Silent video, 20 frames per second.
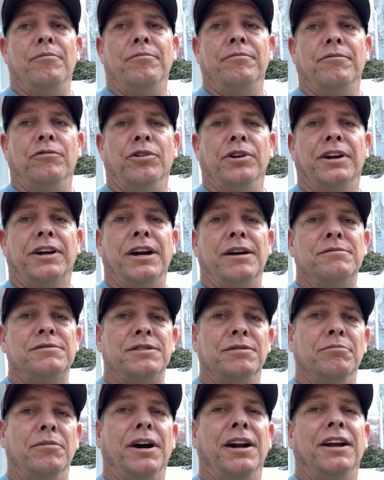when it comes to
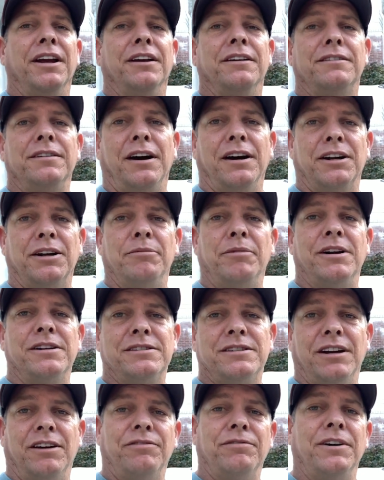money and talking about
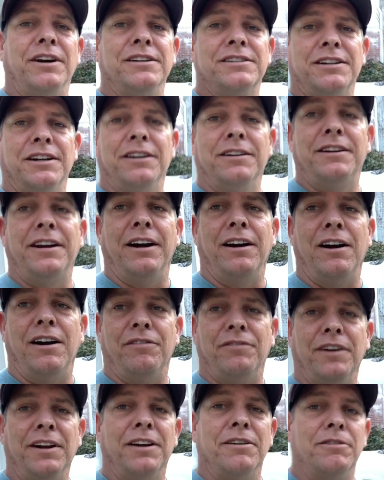stuff I was going to tear off
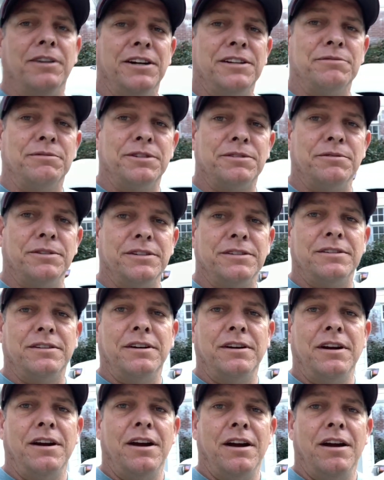anyways, which was
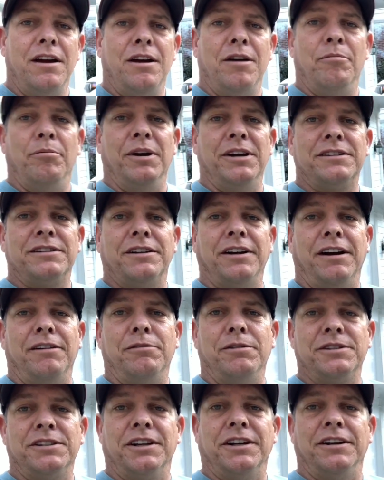basically I
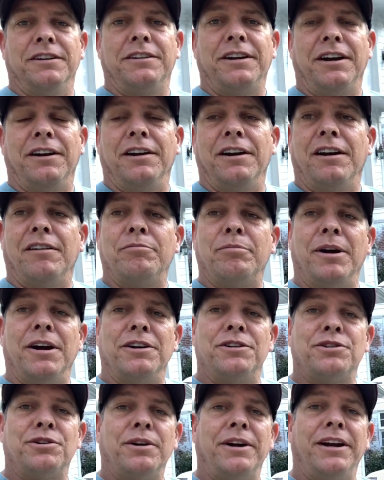wasn't going to tear it off by a
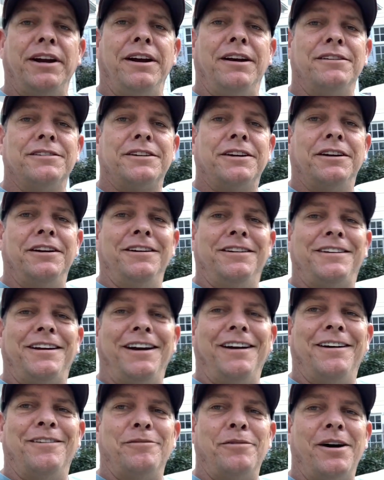tree. I was going to
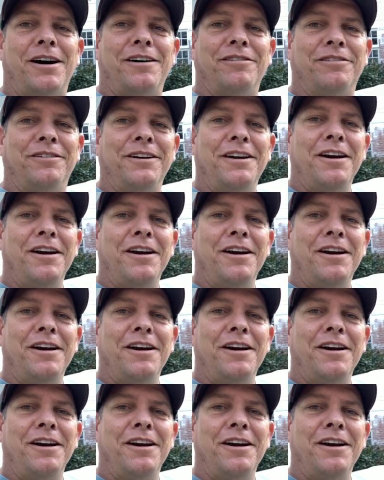tear them off